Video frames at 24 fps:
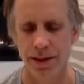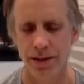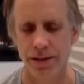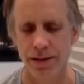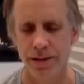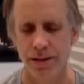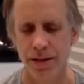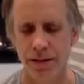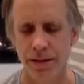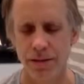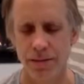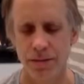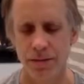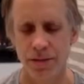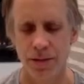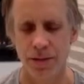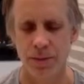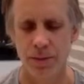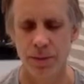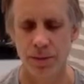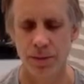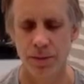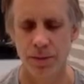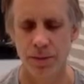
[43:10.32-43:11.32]
And then take
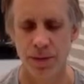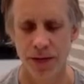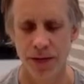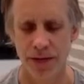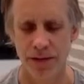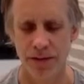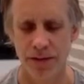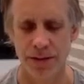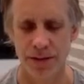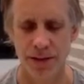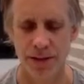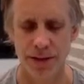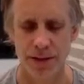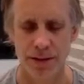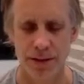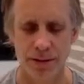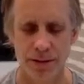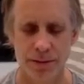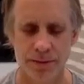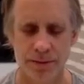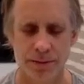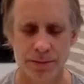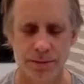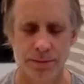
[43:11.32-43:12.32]
some deeper breaths
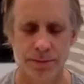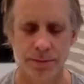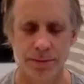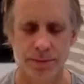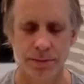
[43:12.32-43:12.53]
now.